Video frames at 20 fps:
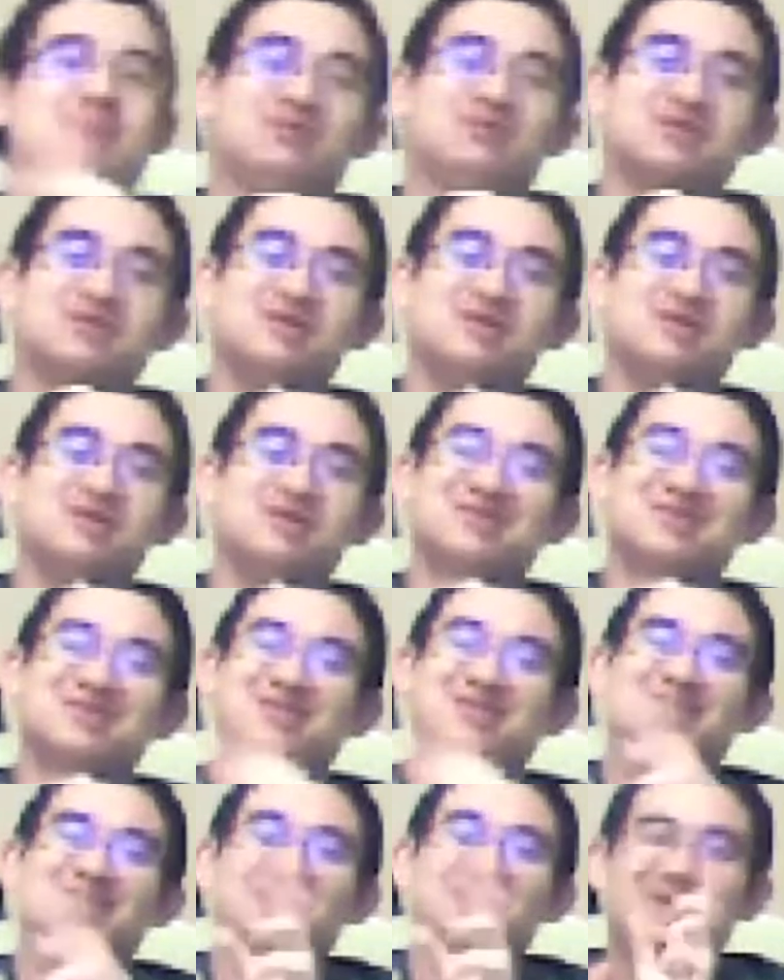results.
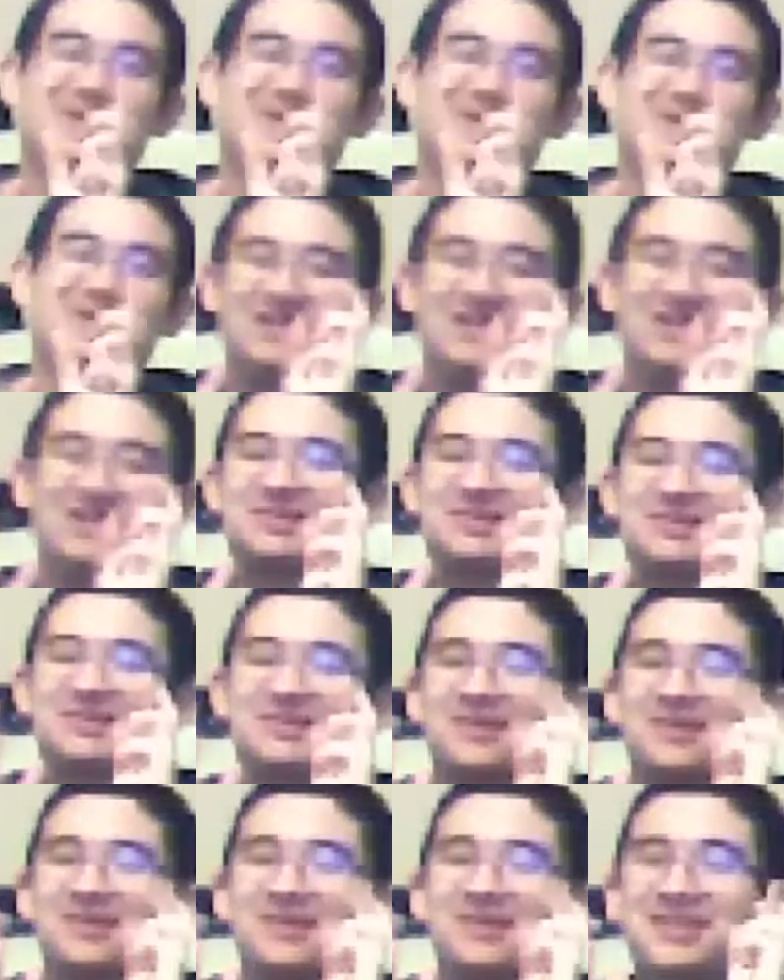Fingers
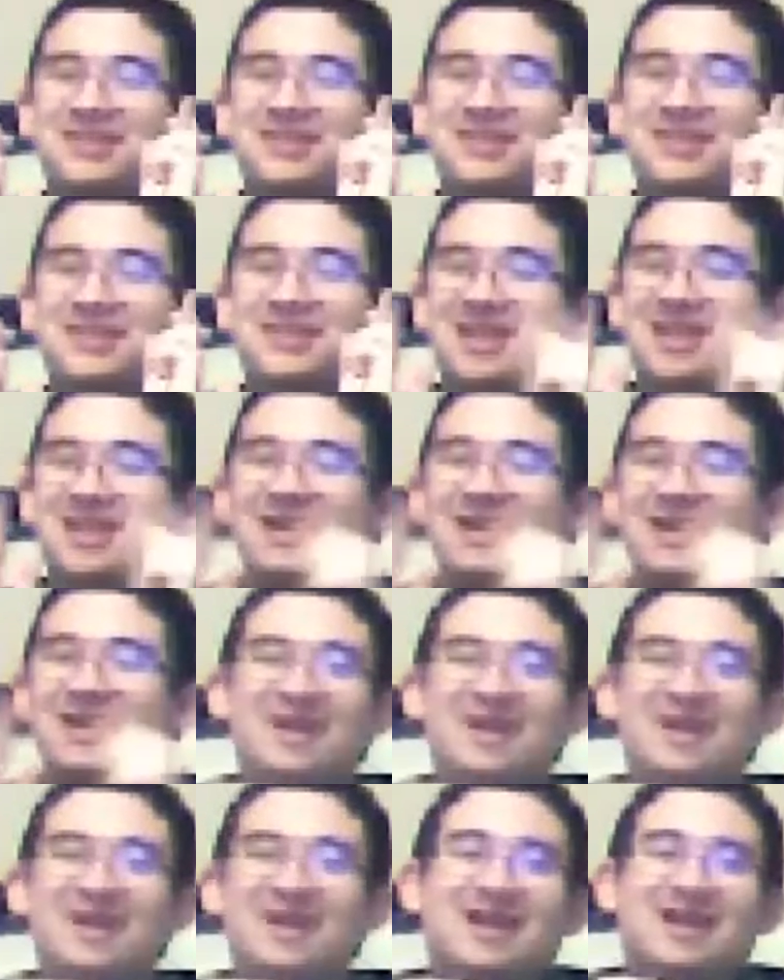crossed.
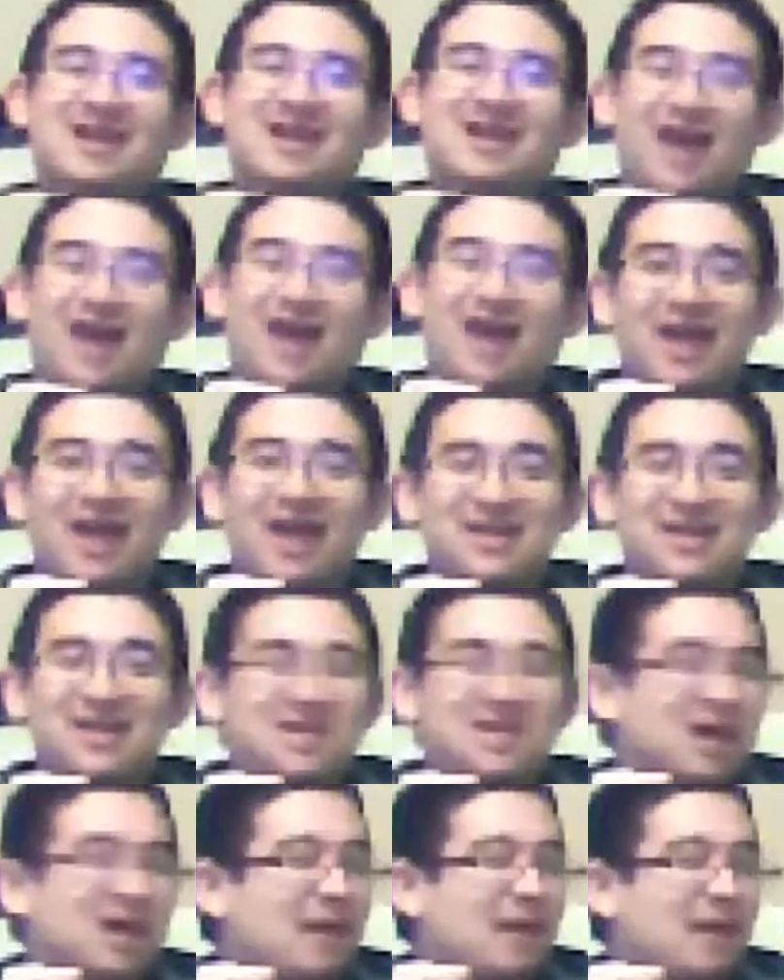And
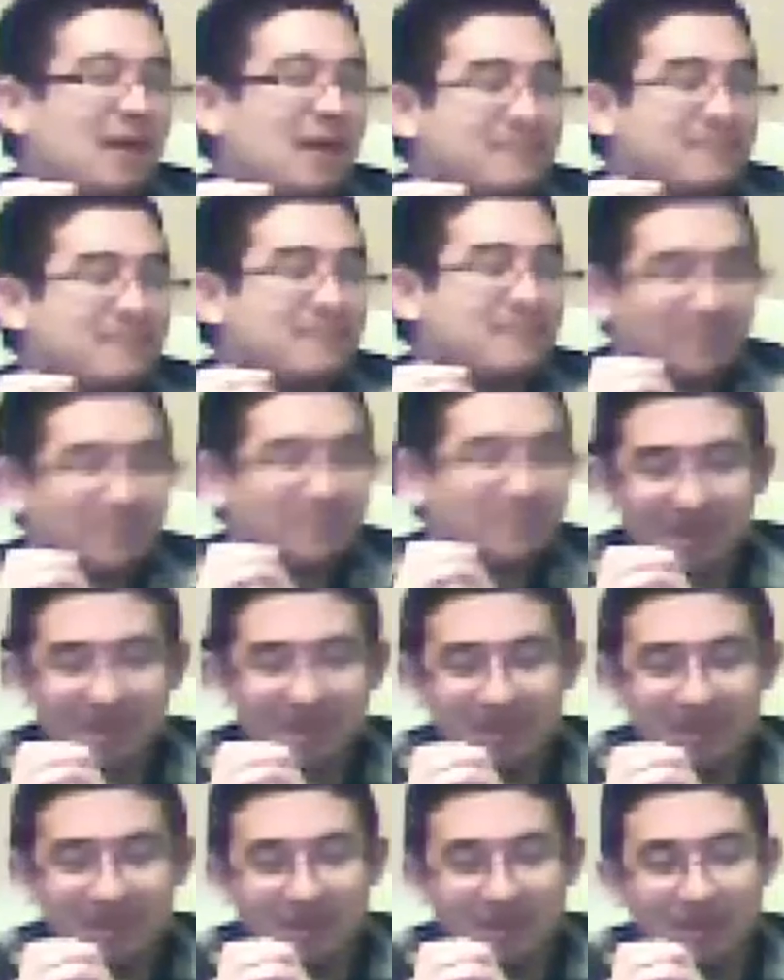um,
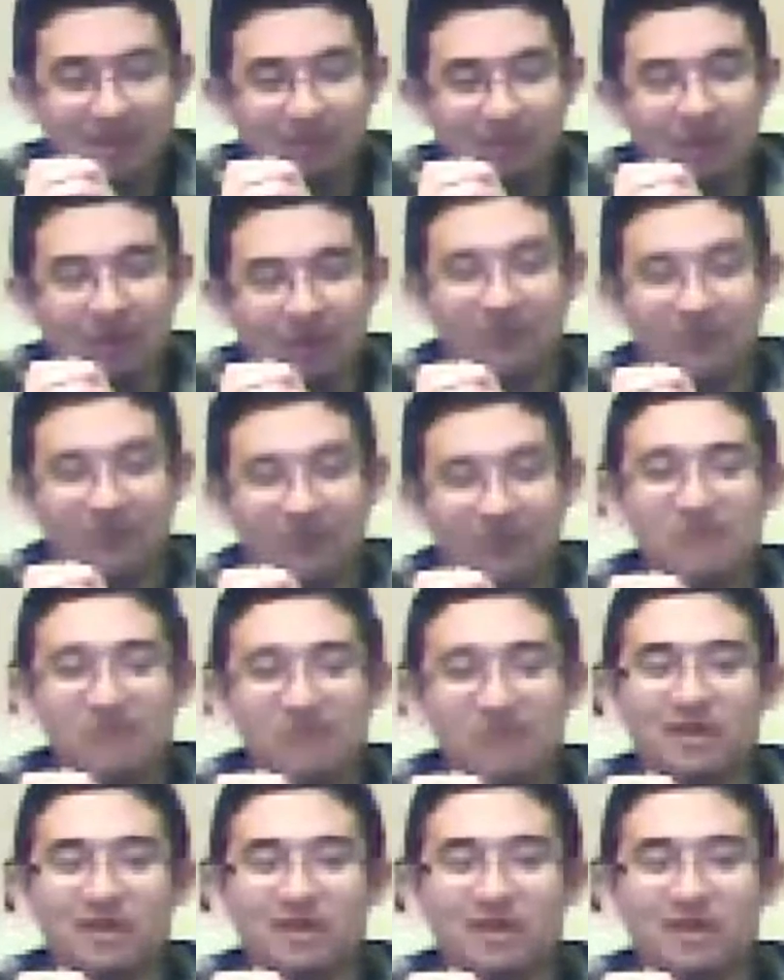well, Game
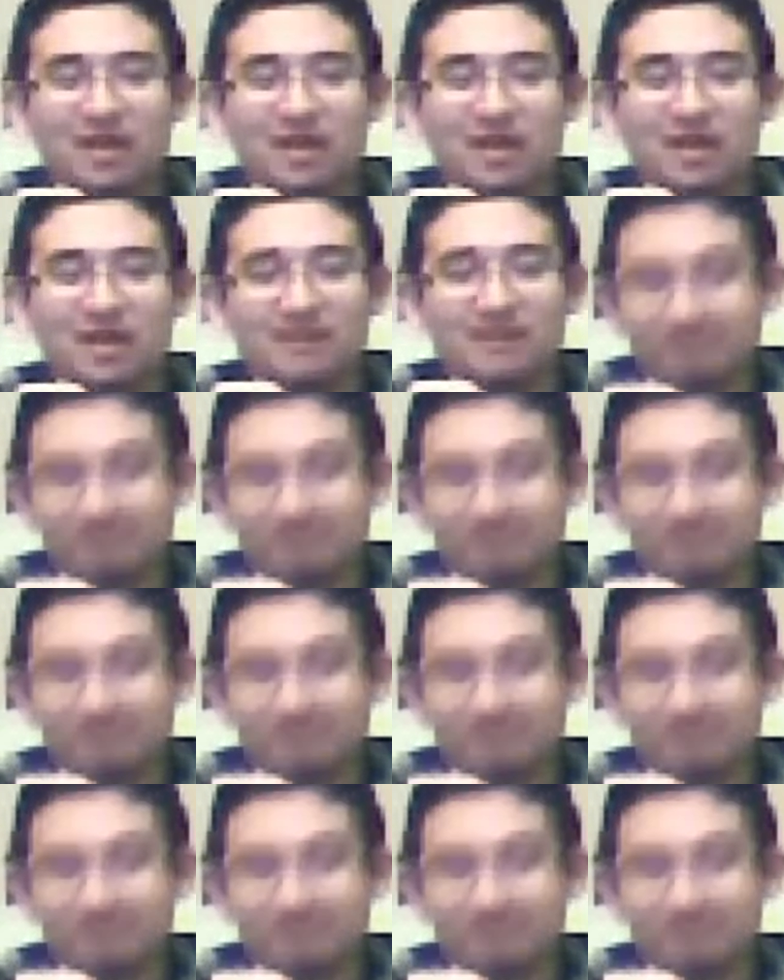Freak, I